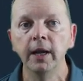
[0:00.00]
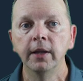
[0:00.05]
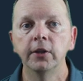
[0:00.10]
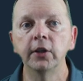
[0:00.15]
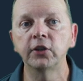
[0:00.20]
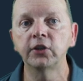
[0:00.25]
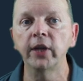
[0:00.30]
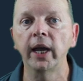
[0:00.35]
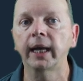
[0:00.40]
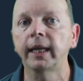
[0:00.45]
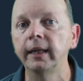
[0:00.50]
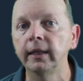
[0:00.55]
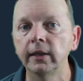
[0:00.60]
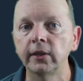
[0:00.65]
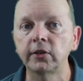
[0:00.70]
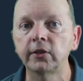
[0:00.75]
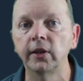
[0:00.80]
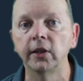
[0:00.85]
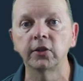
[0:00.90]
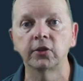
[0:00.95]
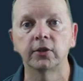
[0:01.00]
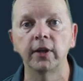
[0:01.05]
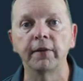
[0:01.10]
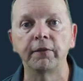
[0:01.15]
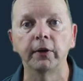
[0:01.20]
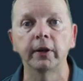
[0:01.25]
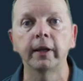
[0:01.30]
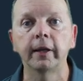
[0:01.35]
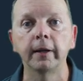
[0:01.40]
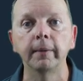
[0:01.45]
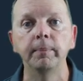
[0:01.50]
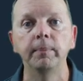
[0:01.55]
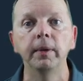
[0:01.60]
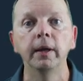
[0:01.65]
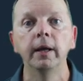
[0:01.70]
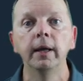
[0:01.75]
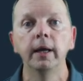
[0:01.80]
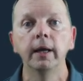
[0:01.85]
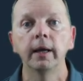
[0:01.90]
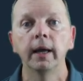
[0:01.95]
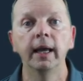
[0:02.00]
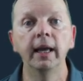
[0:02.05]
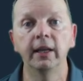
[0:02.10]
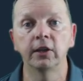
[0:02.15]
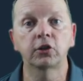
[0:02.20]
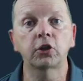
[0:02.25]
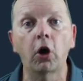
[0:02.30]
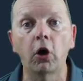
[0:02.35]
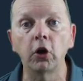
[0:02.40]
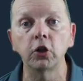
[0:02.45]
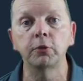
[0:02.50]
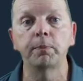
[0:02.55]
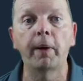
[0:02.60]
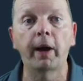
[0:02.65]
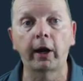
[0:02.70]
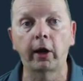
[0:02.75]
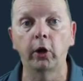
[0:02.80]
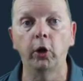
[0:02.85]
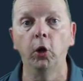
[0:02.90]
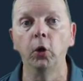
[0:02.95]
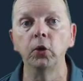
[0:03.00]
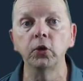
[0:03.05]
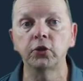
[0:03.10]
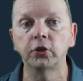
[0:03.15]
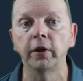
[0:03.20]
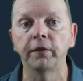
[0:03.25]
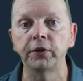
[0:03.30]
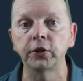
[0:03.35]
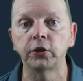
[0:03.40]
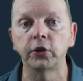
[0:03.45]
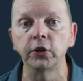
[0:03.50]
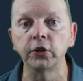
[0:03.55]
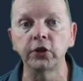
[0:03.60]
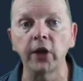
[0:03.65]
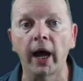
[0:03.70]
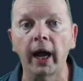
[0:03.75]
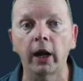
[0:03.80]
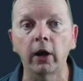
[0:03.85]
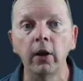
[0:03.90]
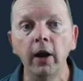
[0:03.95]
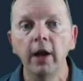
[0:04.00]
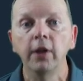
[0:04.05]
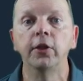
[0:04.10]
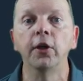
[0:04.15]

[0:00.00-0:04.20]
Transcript: The second is the suffering can, is caused by our own selfish desire.